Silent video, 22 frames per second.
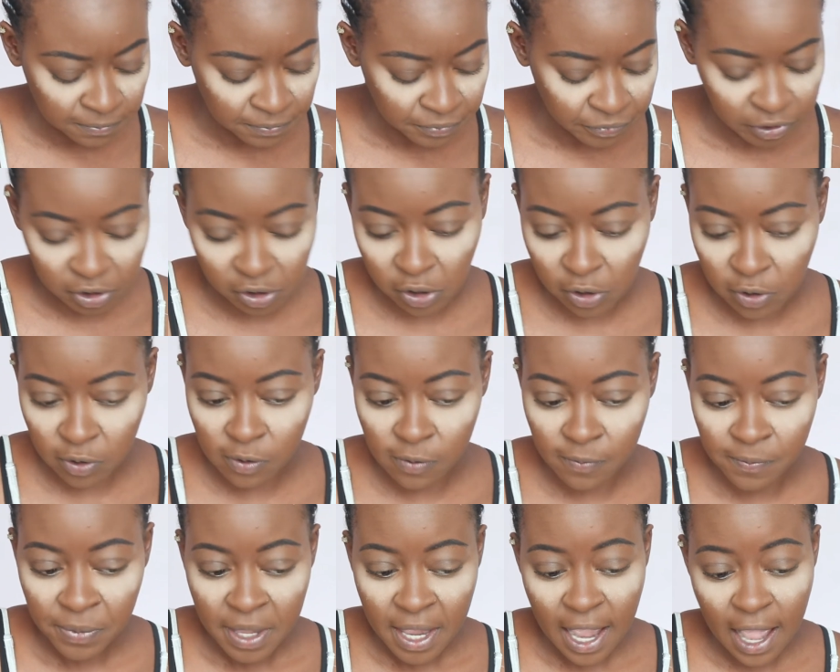
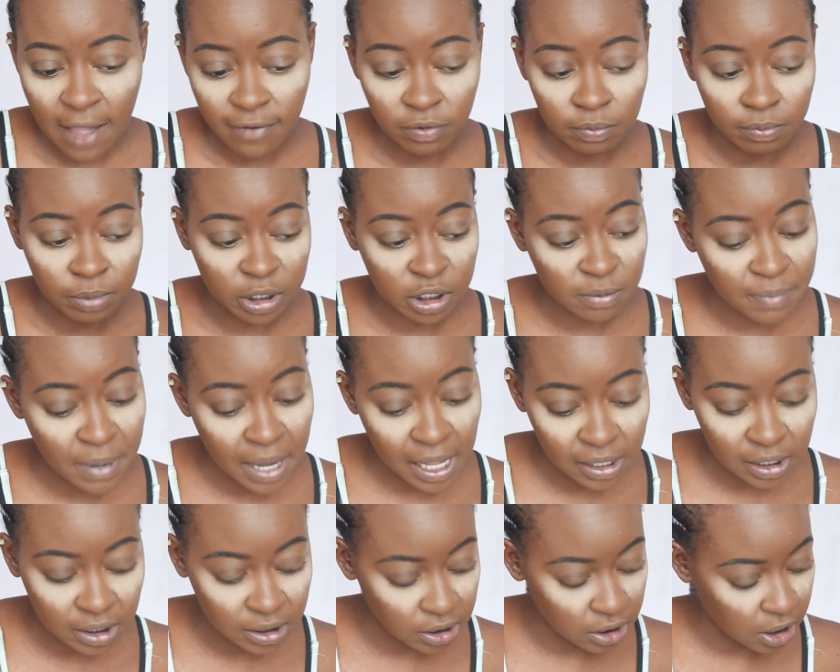So I have a bunch of
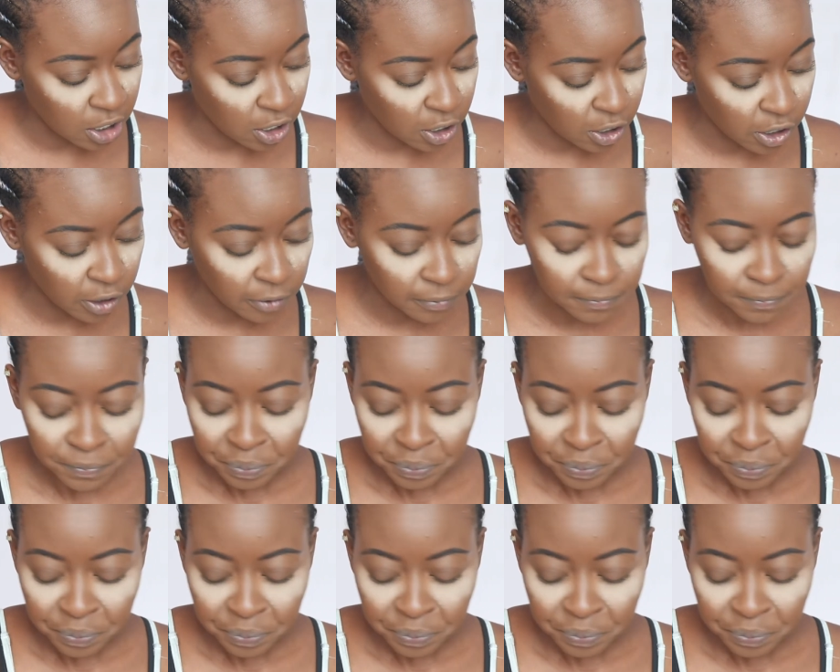palettes here.